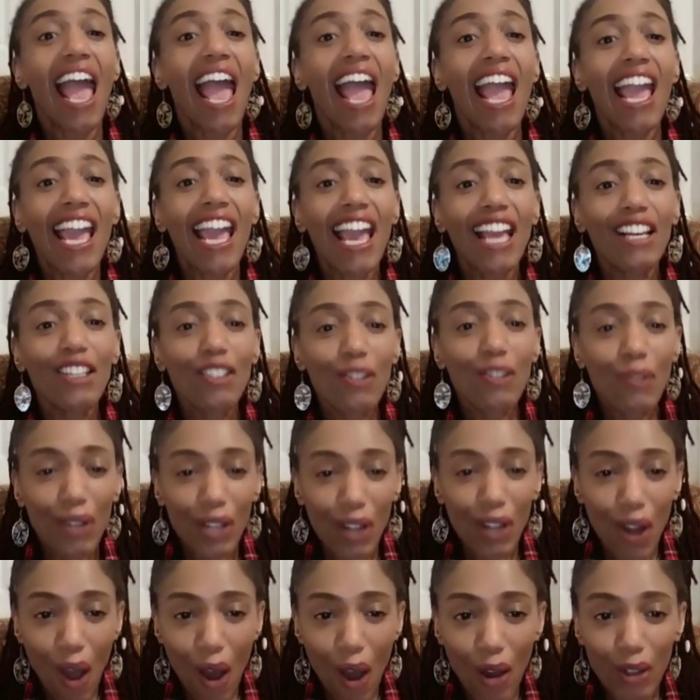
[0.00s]
And you
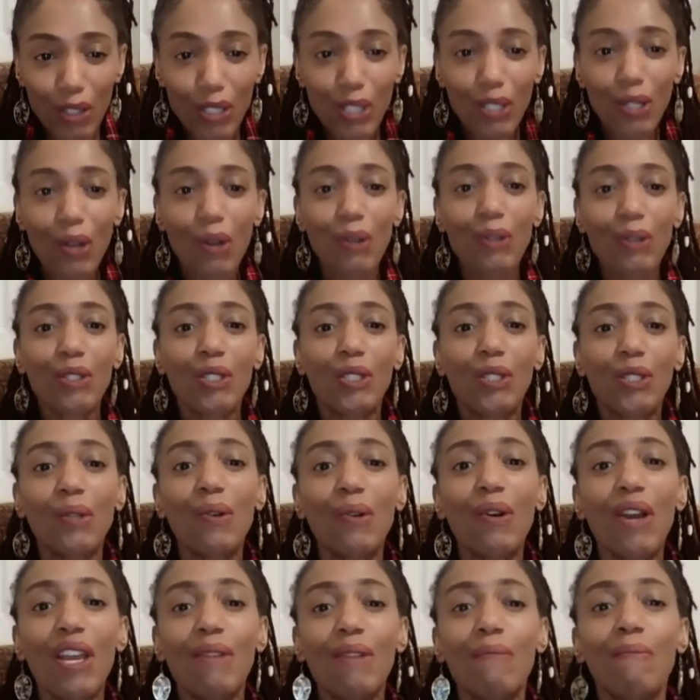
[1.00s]
can also
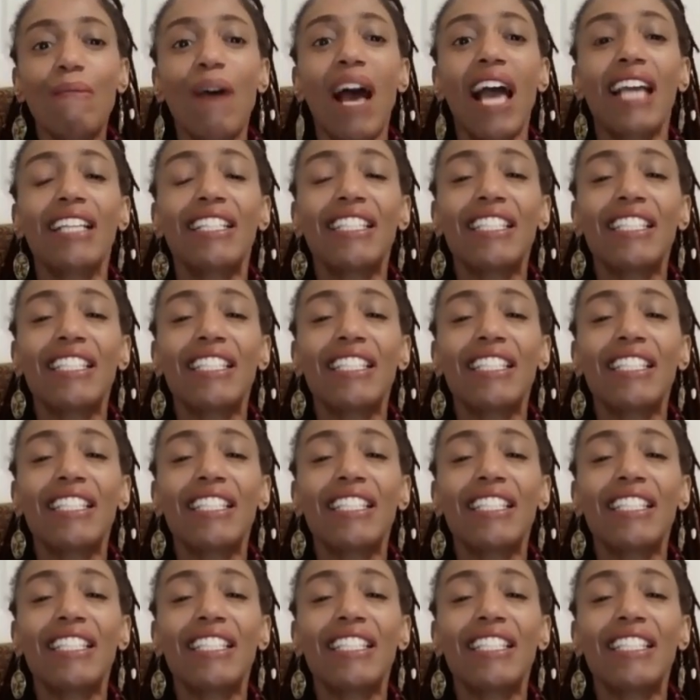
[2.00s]
join my